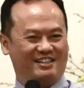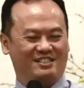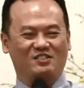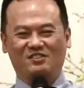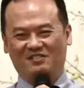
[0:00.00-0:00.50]

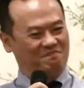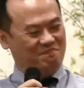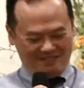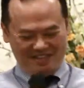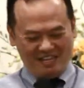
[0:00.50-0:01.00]
So
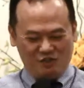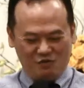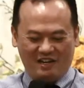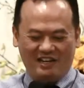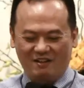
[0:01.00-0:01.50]
each
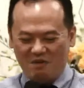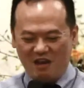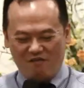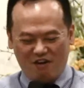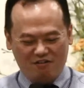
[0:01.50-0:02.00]
week we
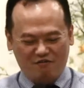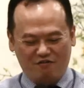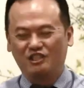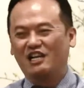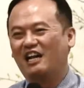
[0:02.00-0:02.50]
have our
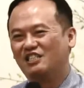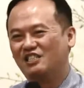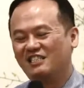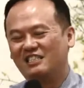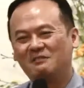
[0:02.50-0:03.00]
different
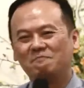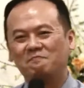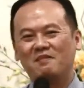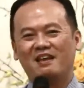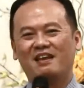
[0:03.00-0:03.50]
challenges.
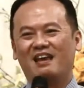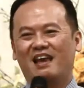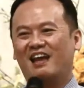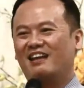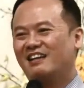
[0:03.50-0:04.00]

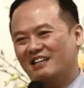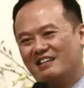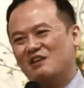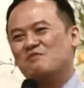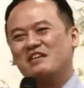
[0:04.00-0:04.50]
And
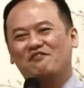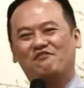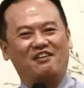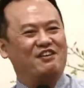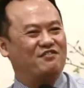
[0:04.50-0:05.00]
indeed, we need
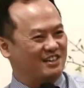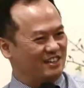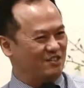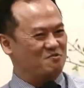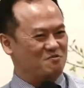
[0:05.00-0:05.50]
favor,
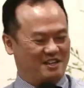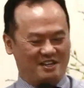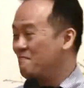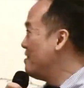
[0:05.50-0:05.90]
don't we?